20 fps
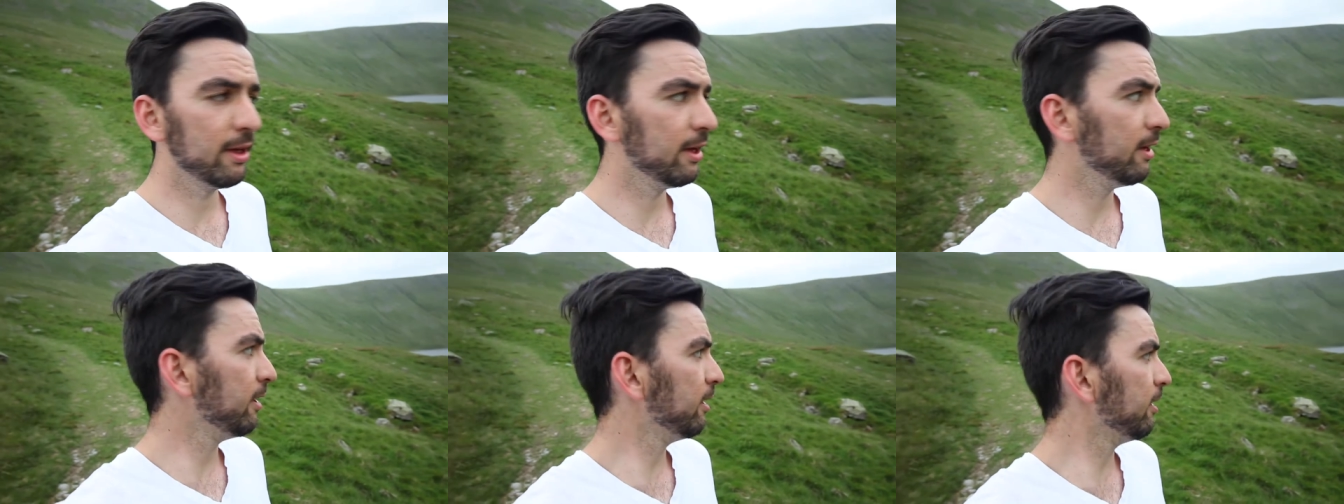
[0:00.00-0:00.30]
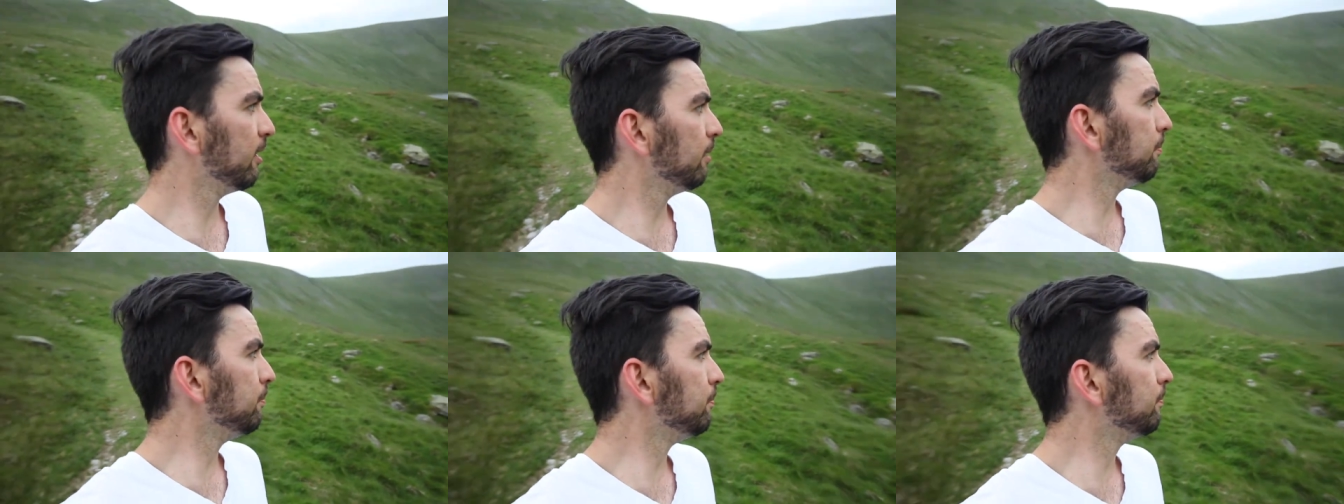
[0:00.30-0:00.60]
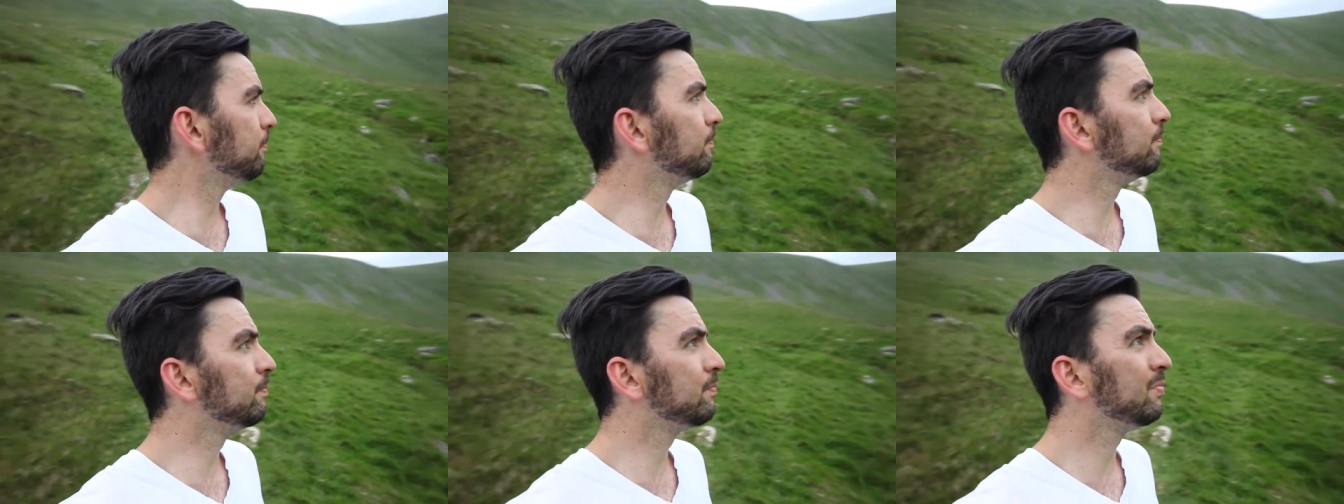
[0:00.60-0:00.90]

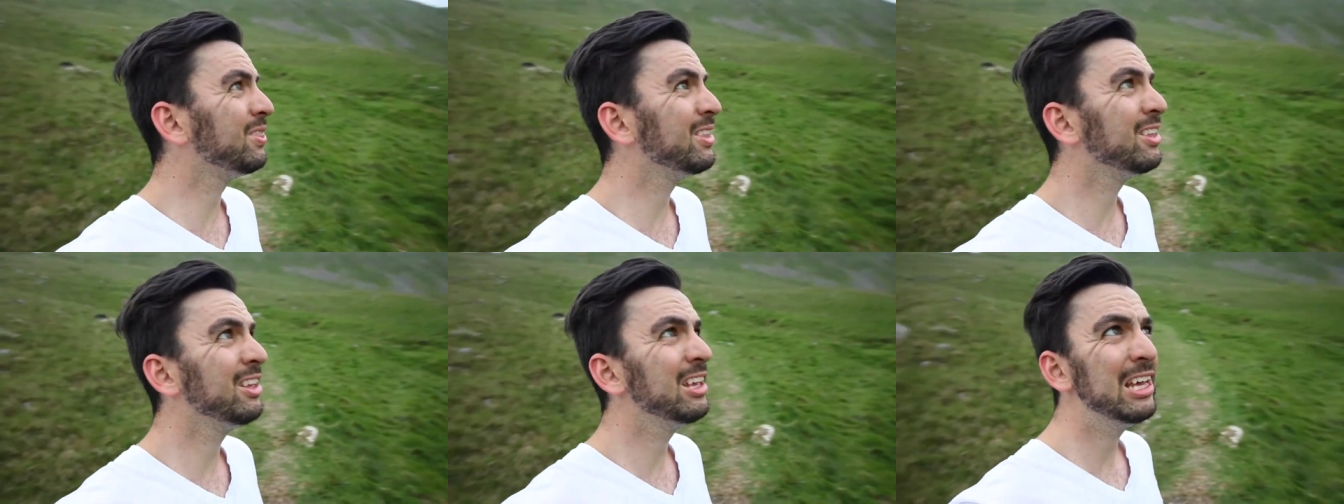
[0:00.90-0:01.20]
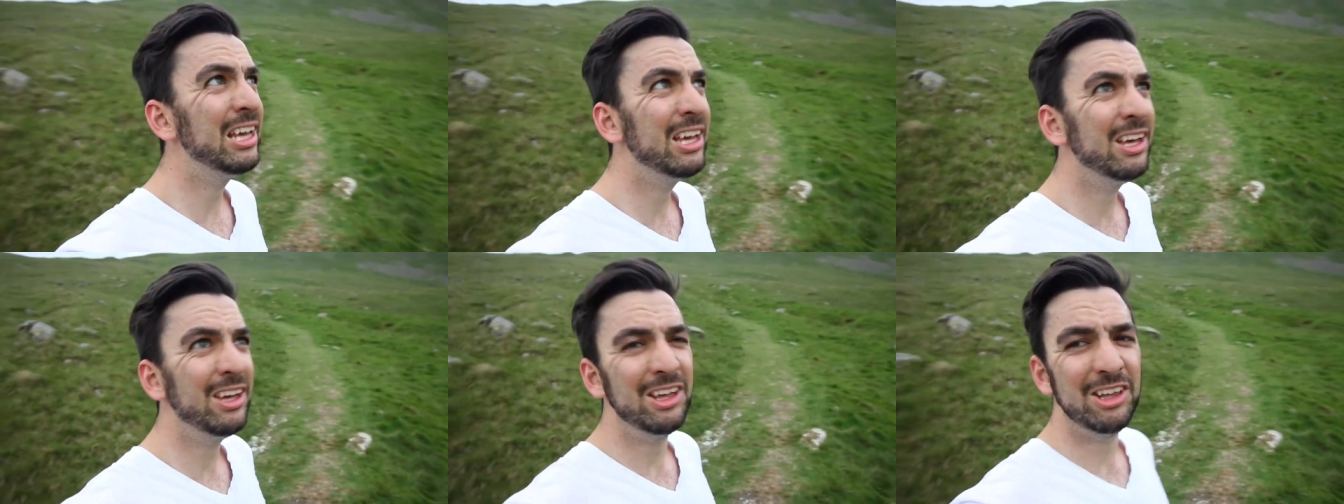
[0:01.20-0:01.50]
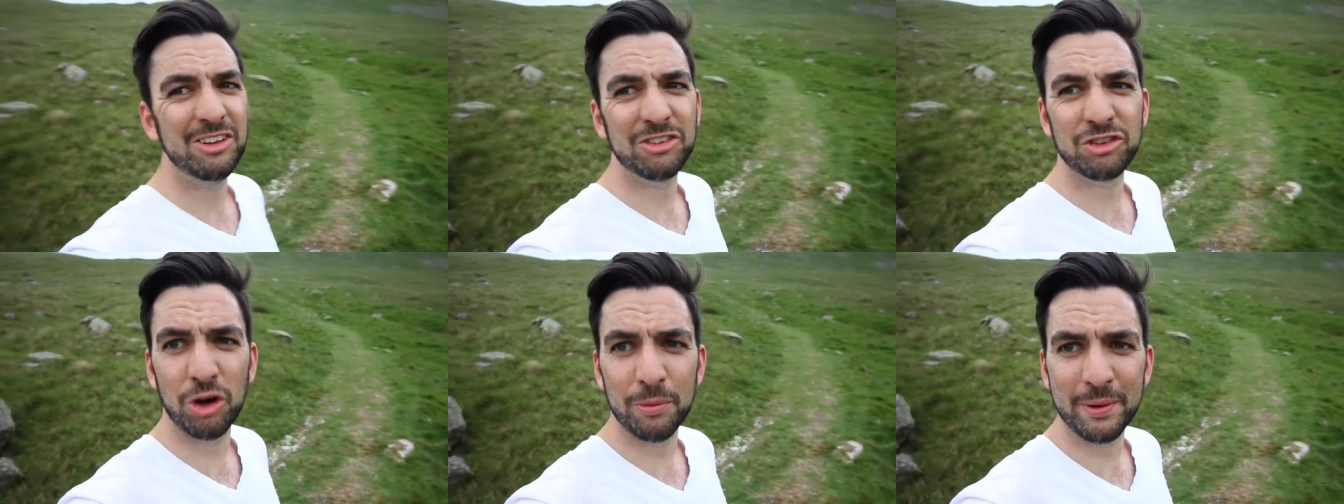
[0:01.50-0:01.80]

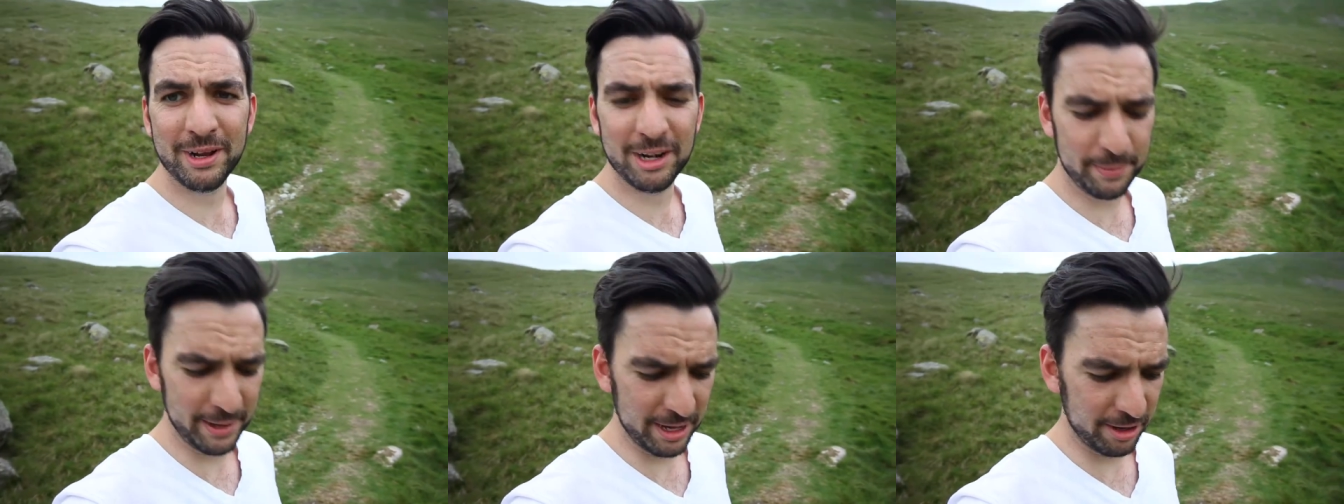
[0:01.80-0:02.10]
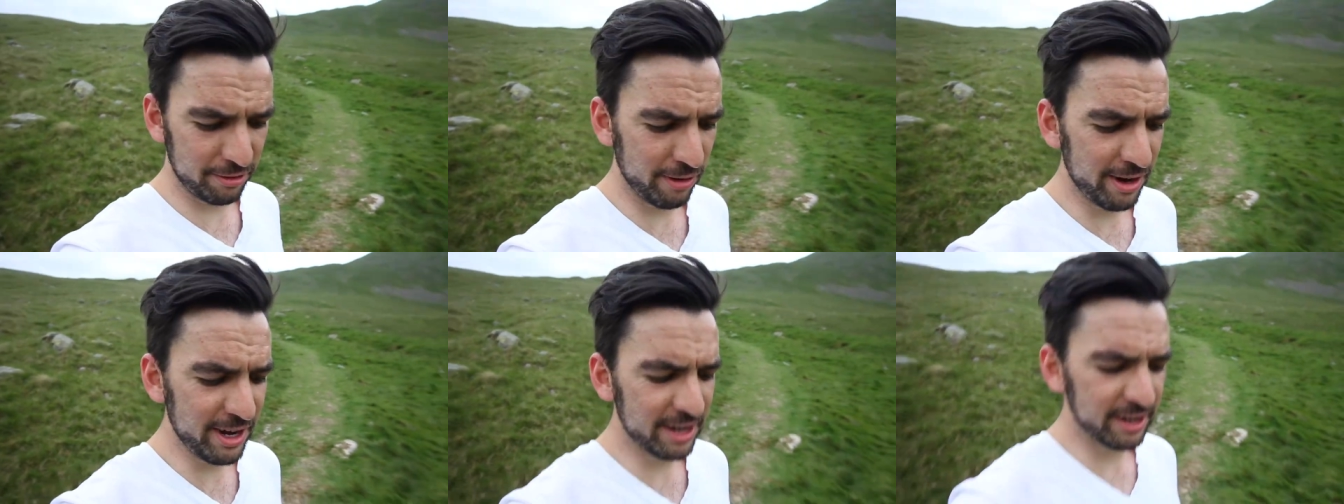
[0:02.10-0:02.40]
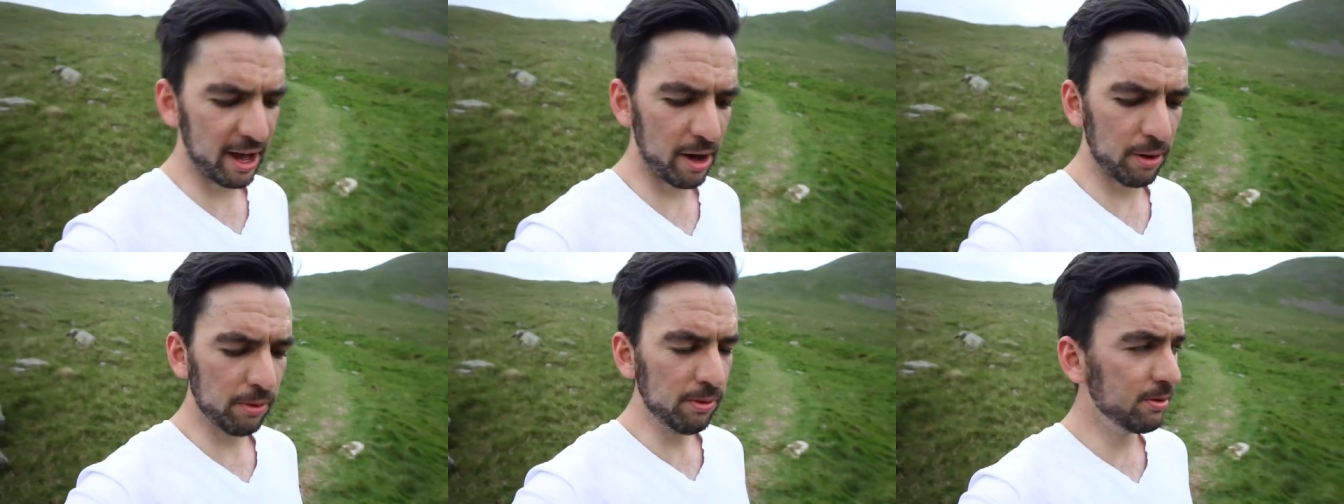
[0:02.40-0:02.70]
It's coming a bit greyer
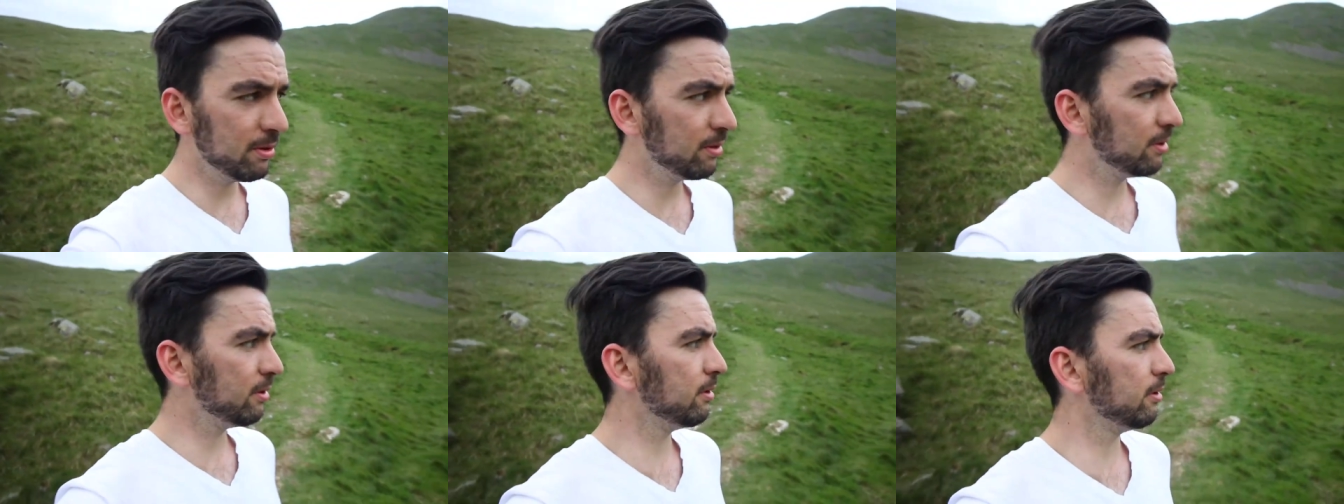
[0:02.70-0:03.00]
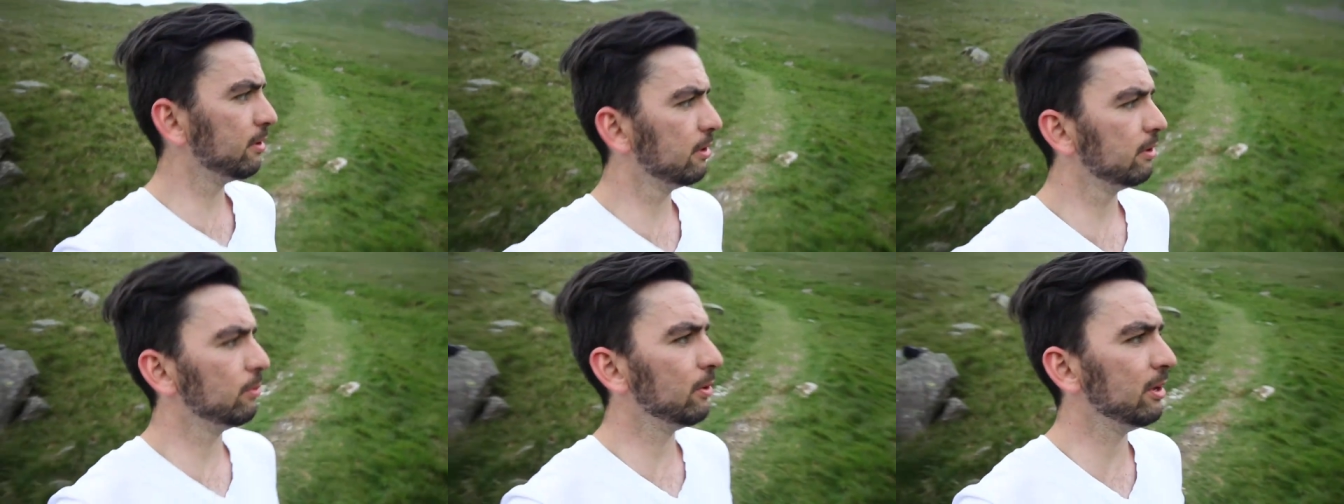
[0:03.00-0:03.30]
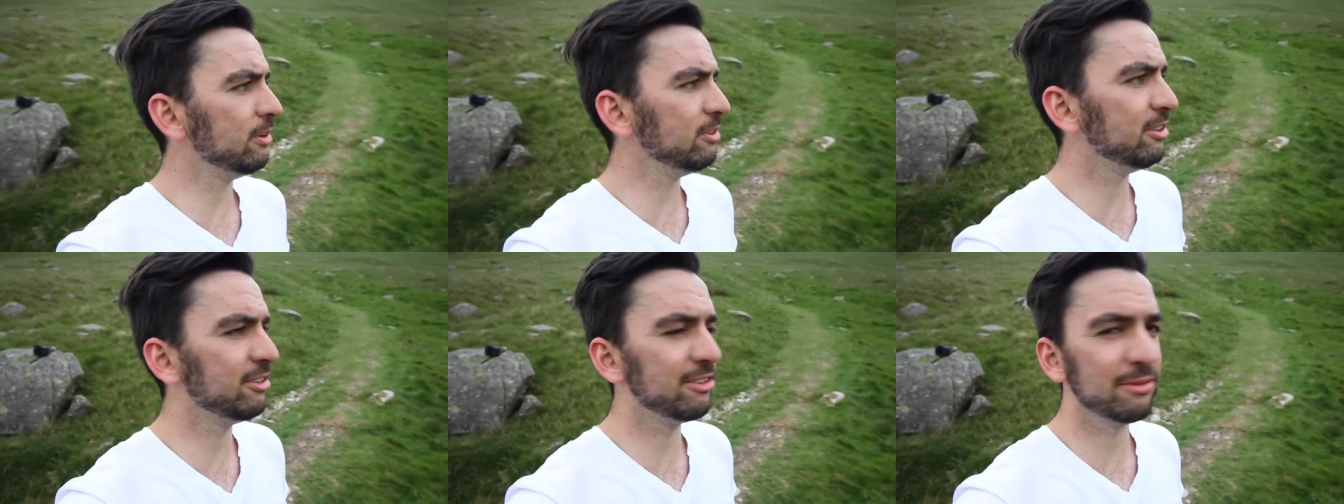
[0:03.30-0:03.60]
now,
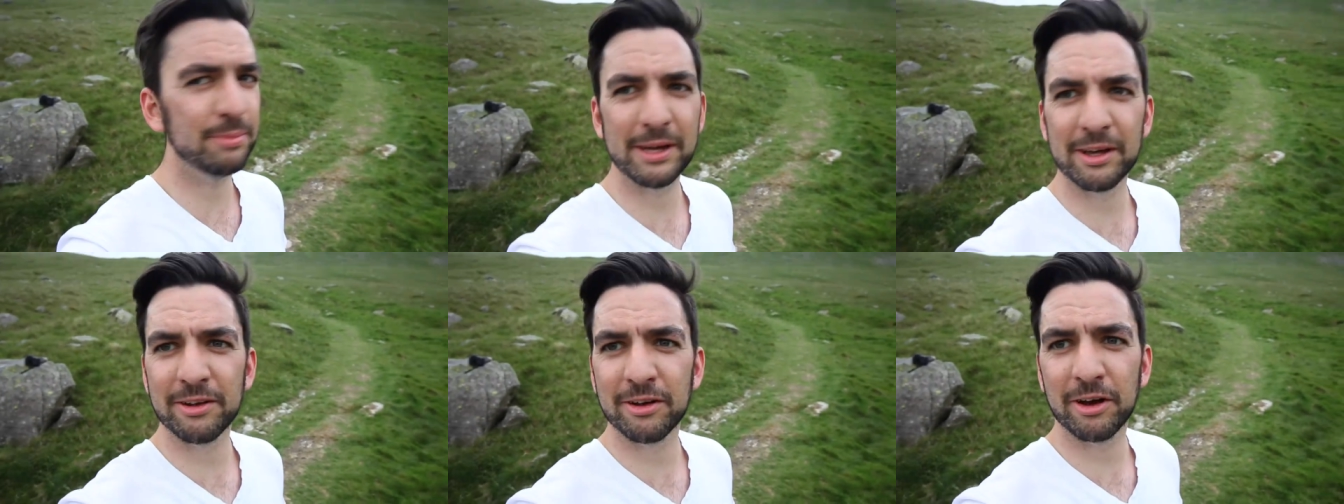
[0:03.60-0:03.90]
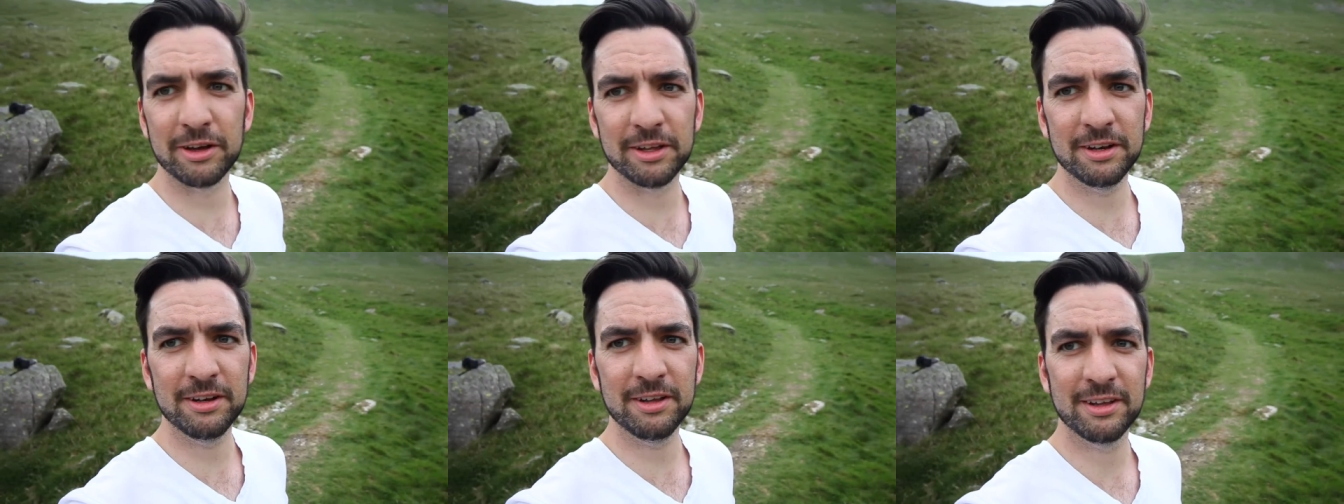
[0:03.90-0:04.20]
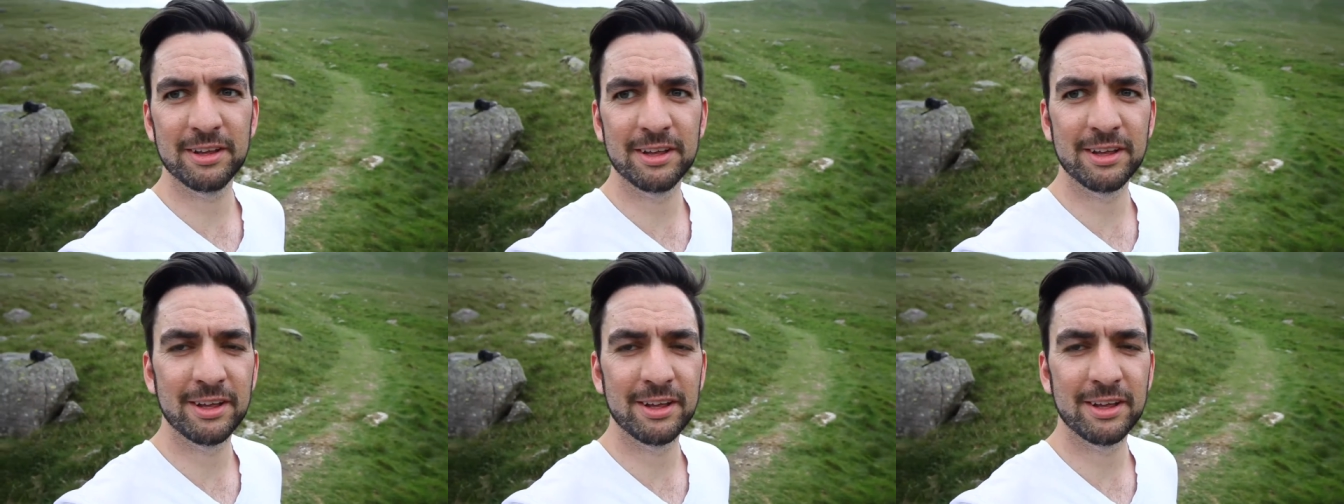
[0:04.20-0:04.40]
which is a bit annoying.